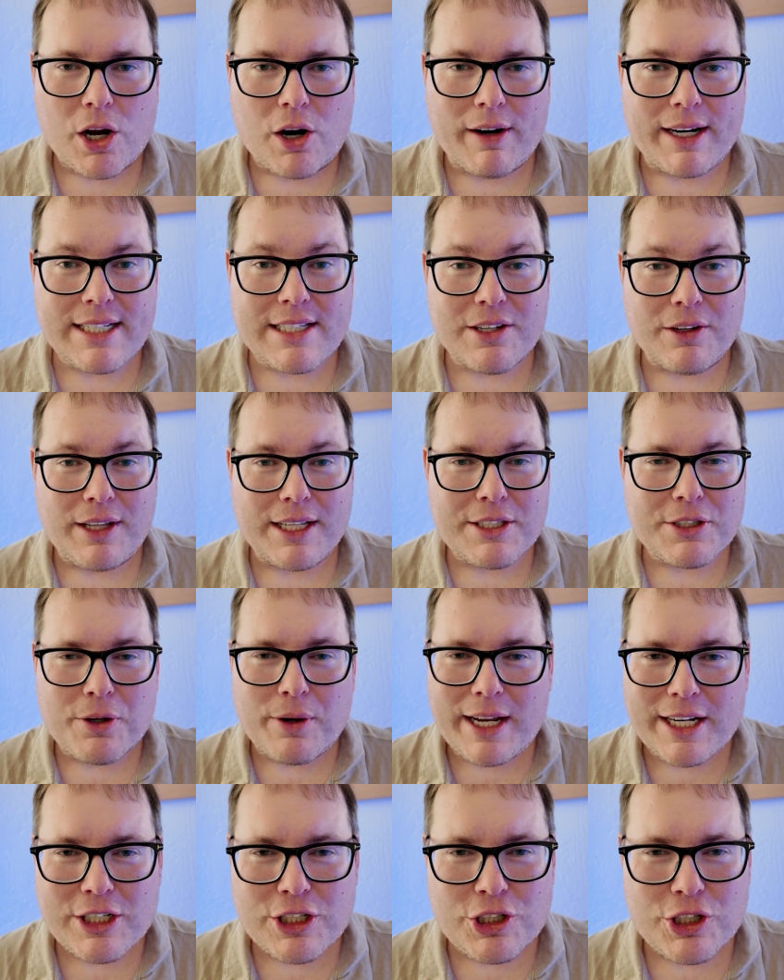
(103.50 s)
All right, so let's go
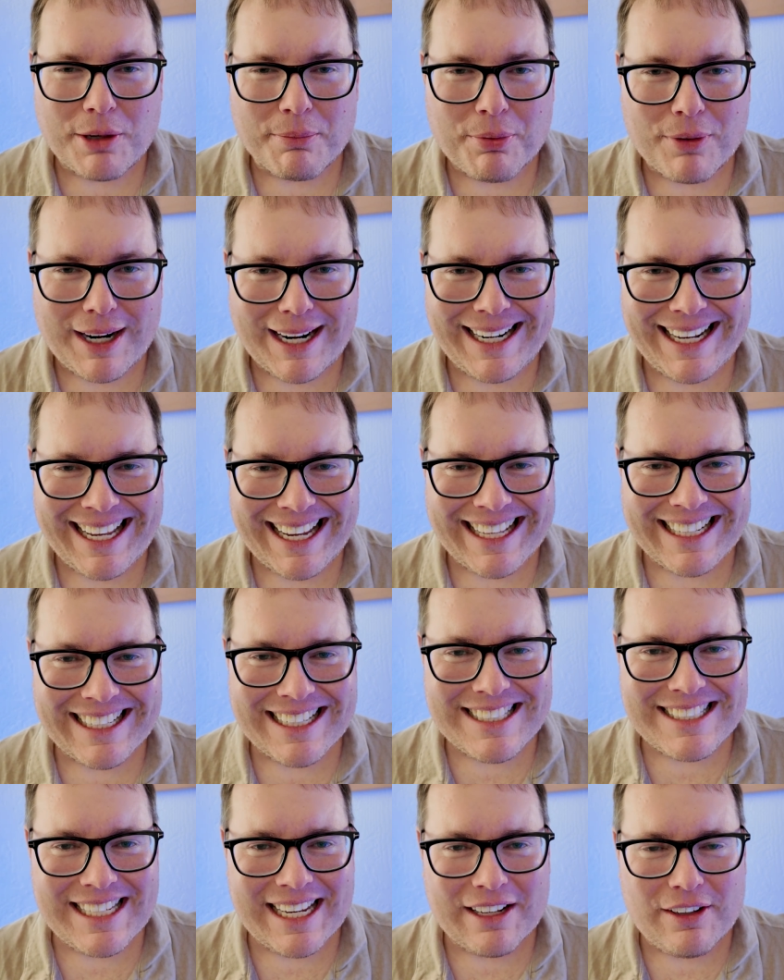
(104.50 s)
ahead and jump right in.
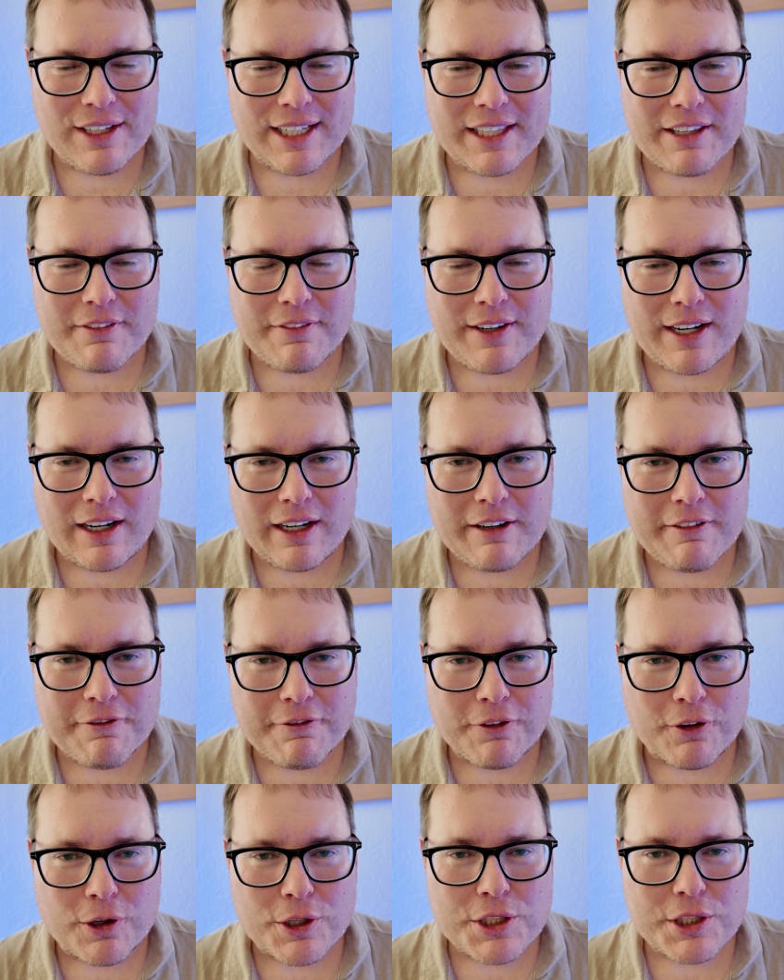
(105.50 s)
Let's take a look at the very
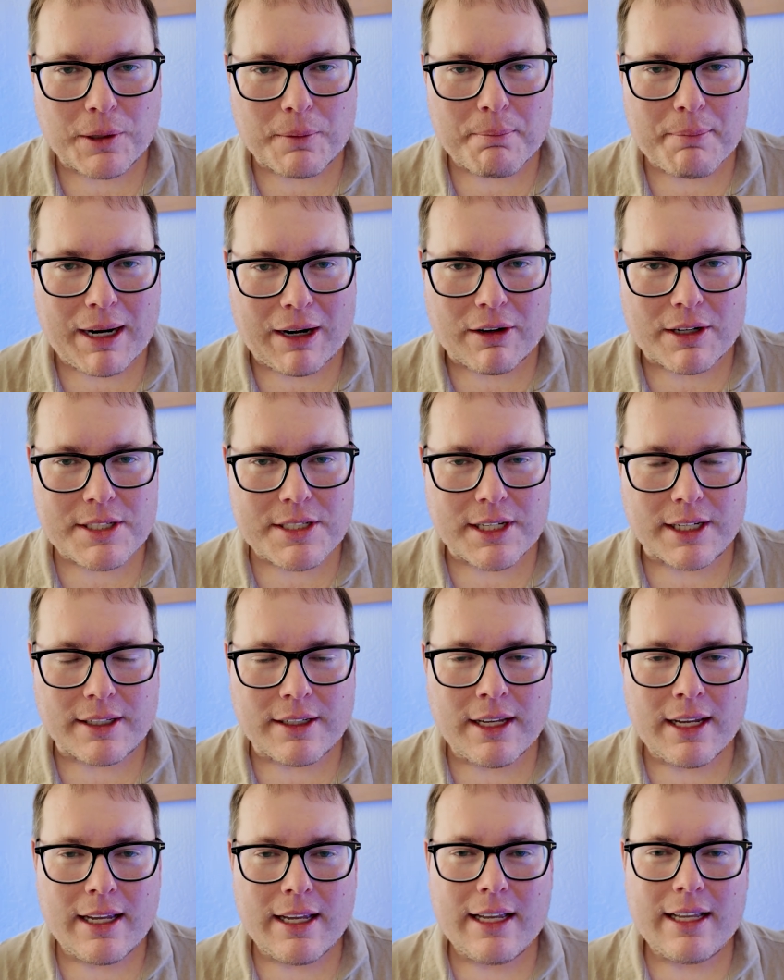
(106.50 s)
first
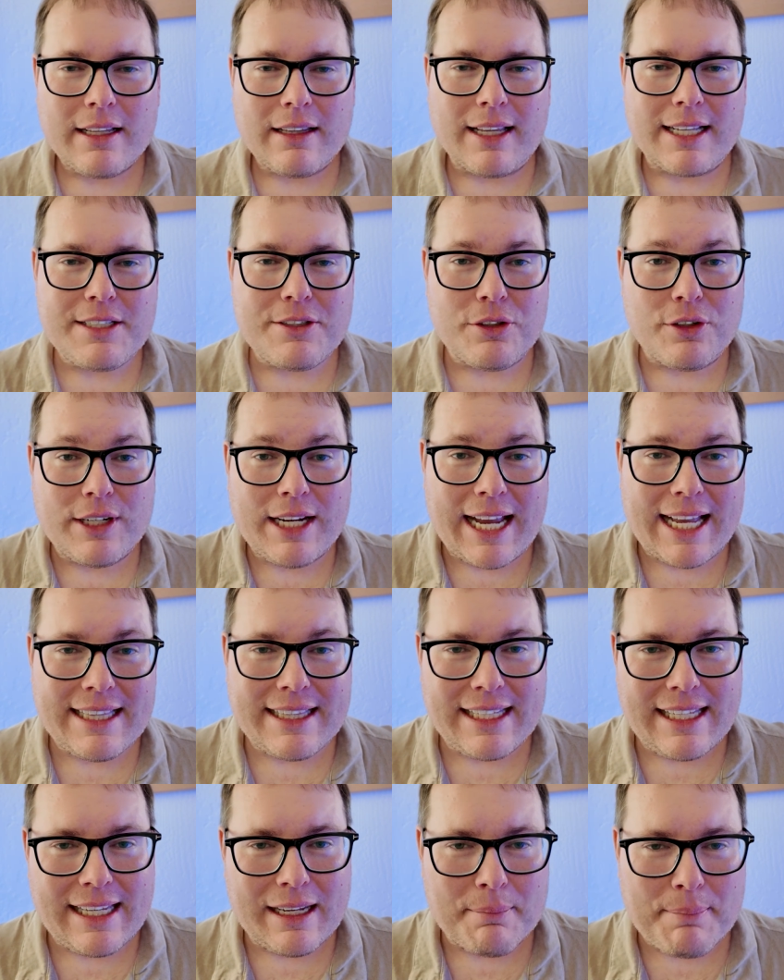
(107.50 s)
comparison. Let's look
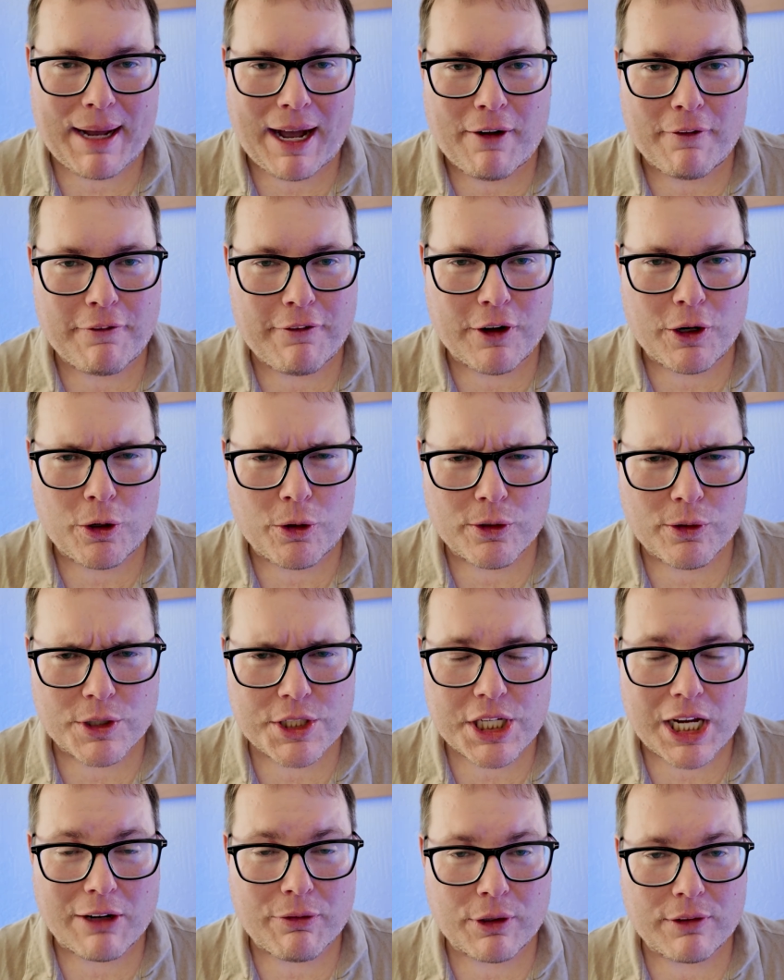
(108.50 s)
at the About Phone or
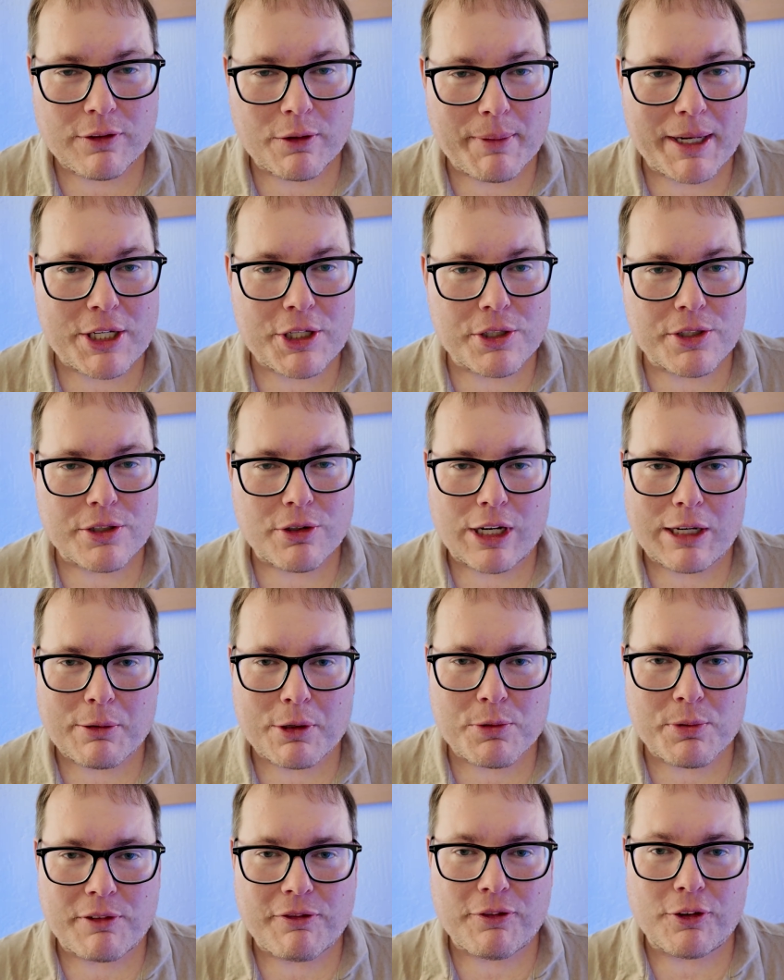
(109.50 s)
Software Information screen,
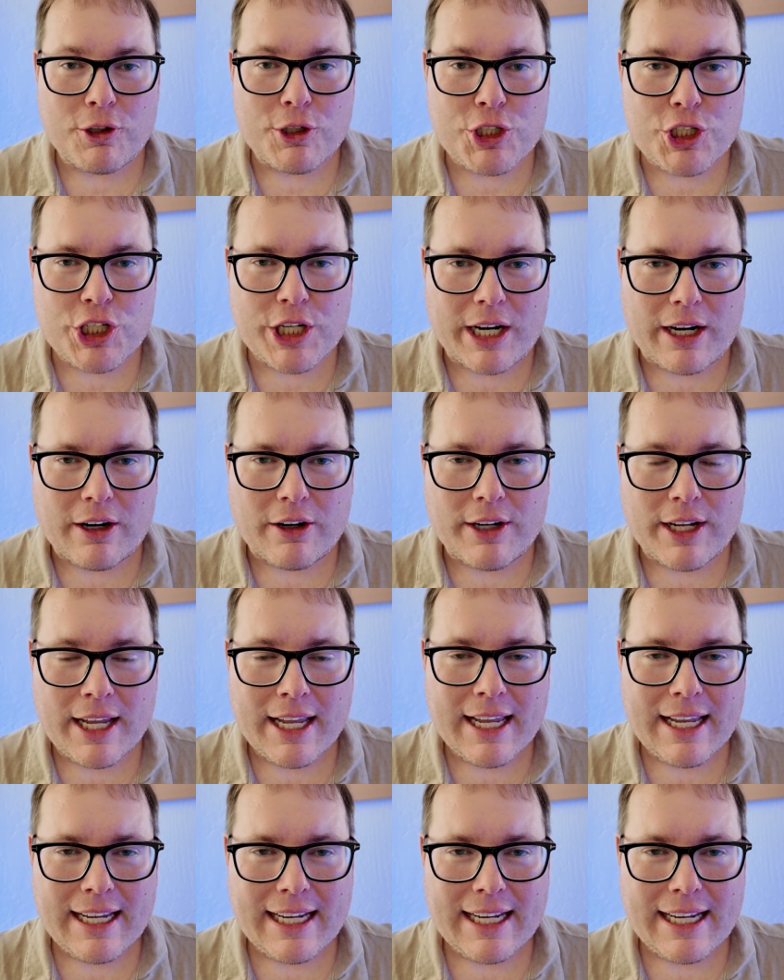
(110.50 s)
which we first shared